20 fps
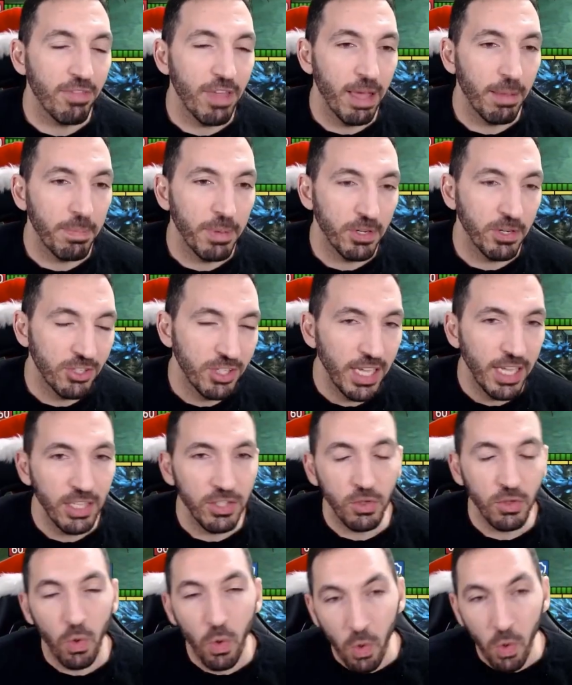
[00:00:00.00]
of that
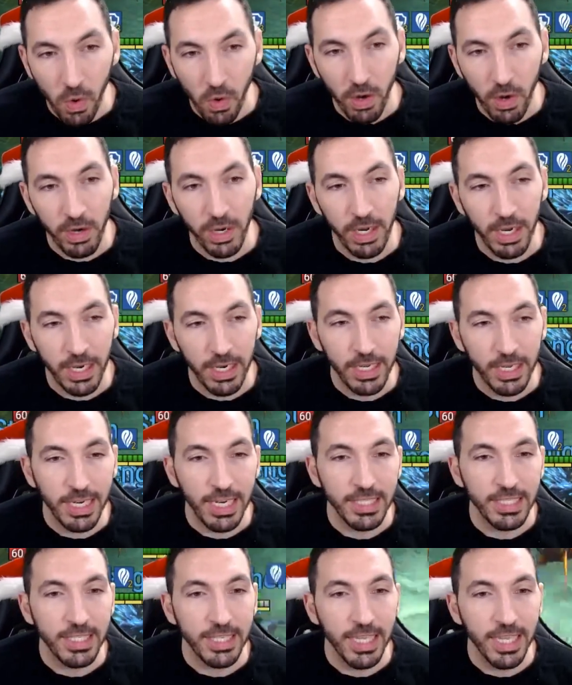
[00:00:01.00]
percent. Or uh,
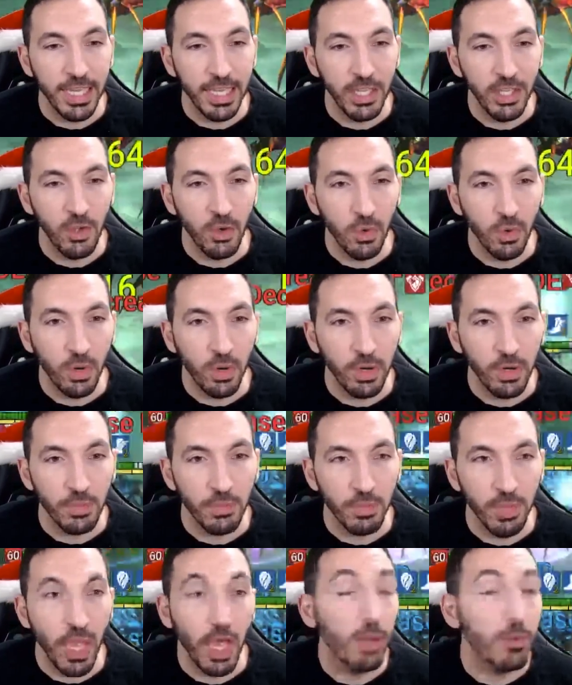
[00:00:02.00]
let's say your
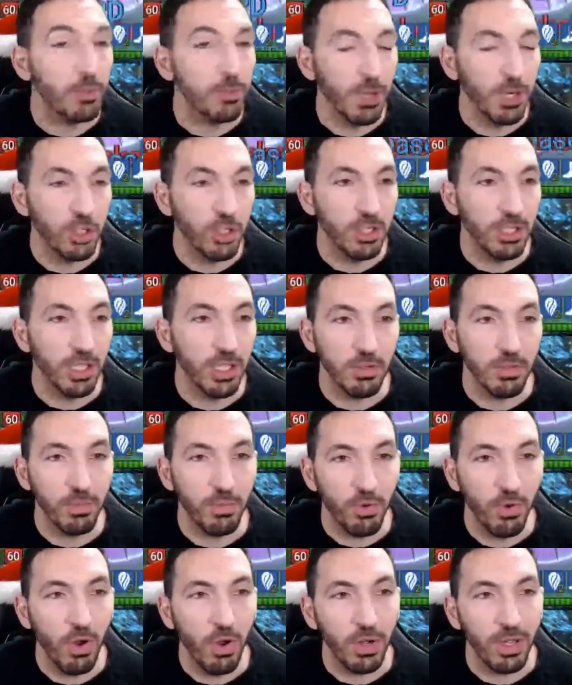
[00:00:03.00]
Helm Smasher
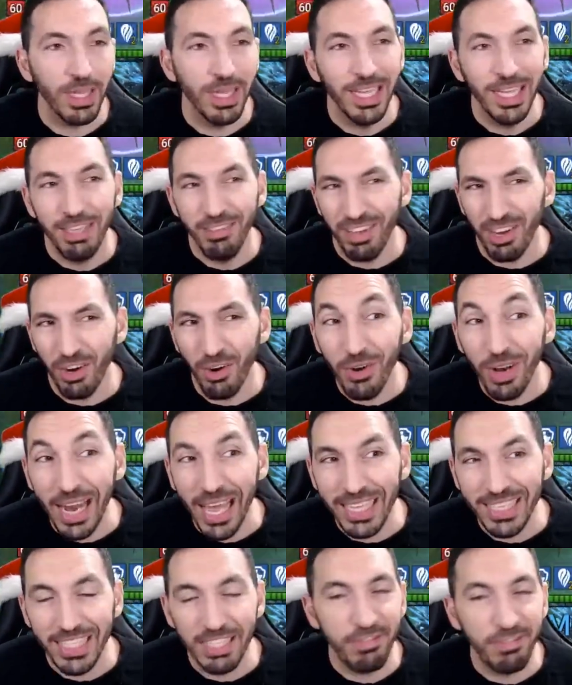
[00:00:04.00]
doesn't proc. If I don't
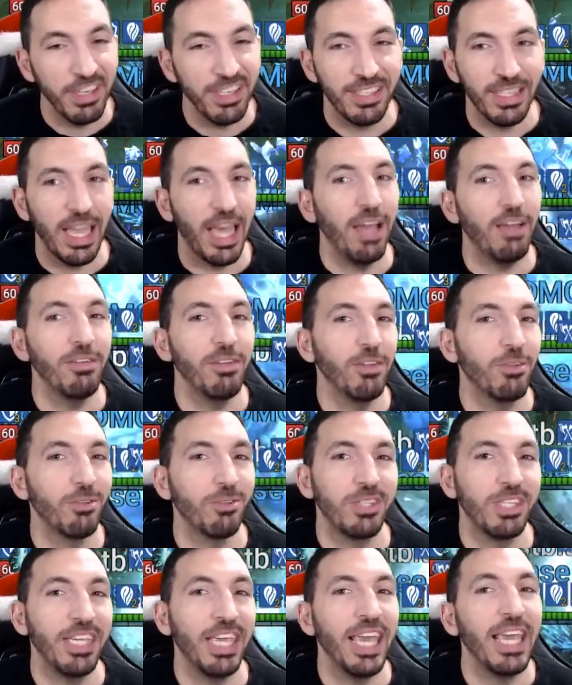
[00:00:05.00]
land defense down, you'll
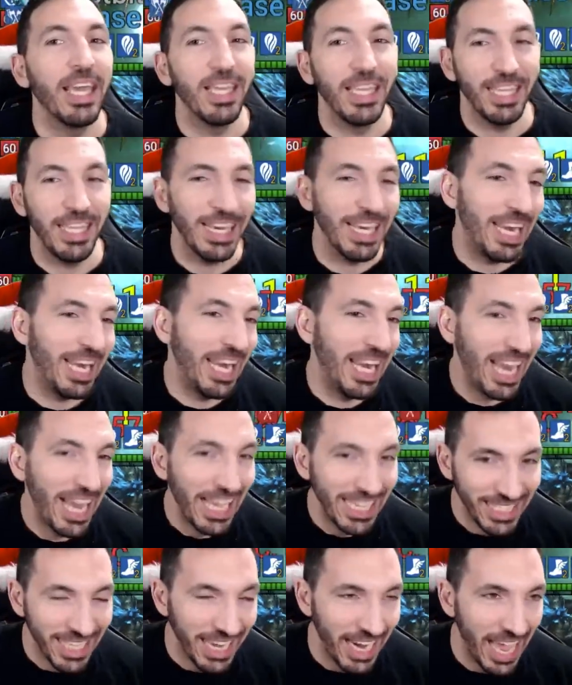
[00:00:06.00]
see
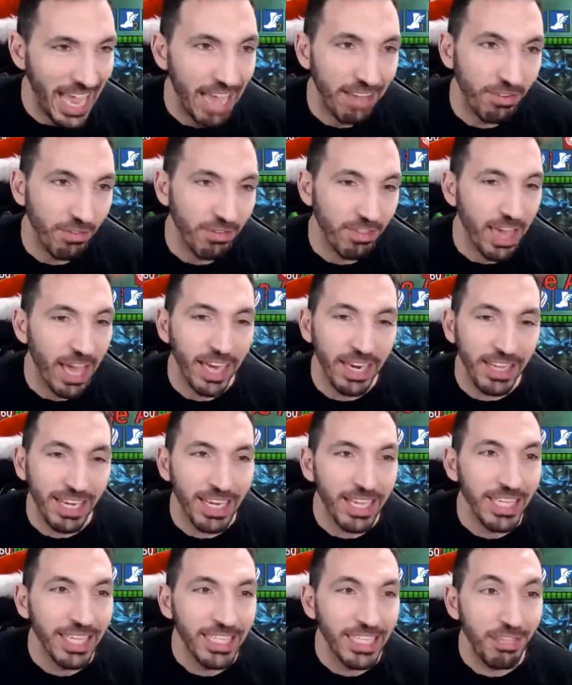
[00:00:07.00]
less than half of that.
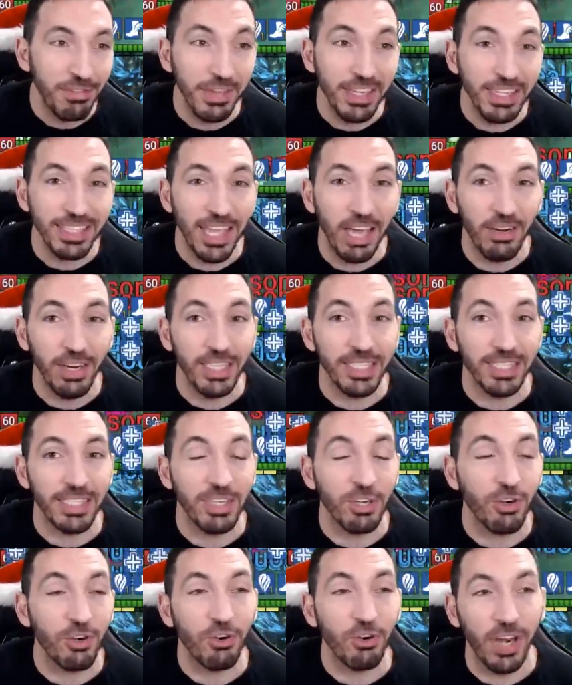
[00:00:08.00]
Defense down, it's
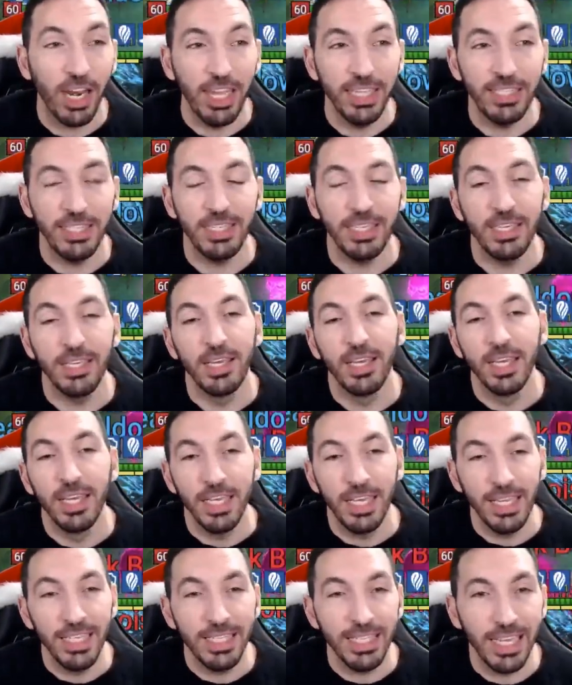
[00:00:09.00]
crazy.
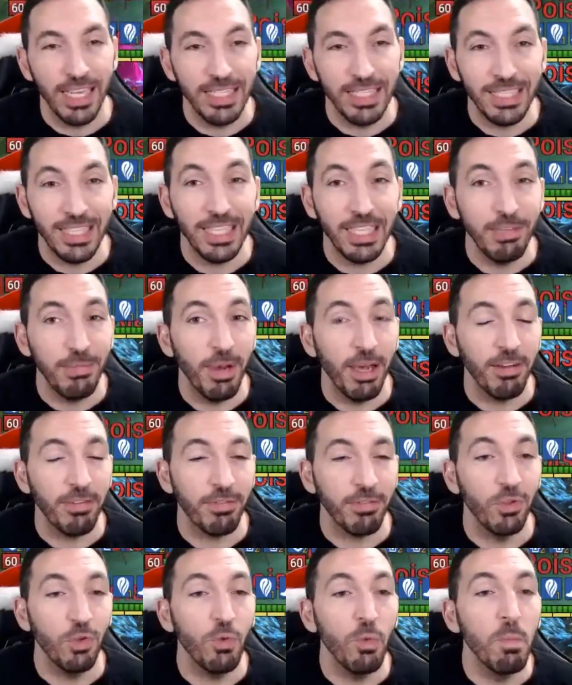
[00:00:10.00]
It's, a, it's the debuff
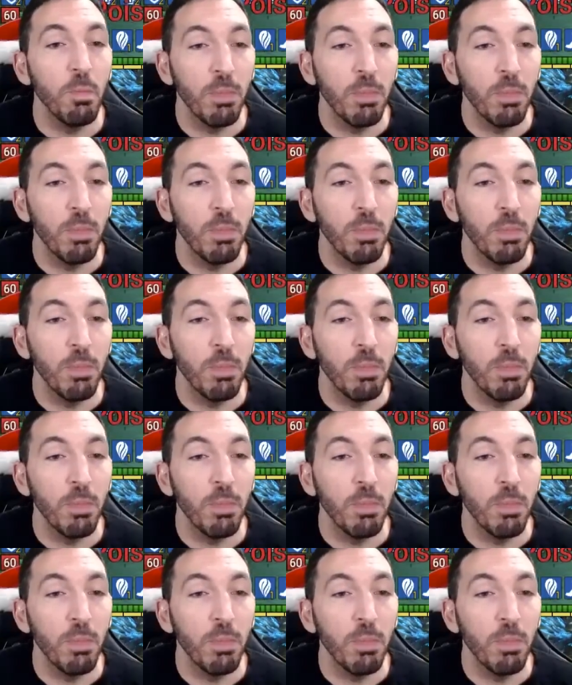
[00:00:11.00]
you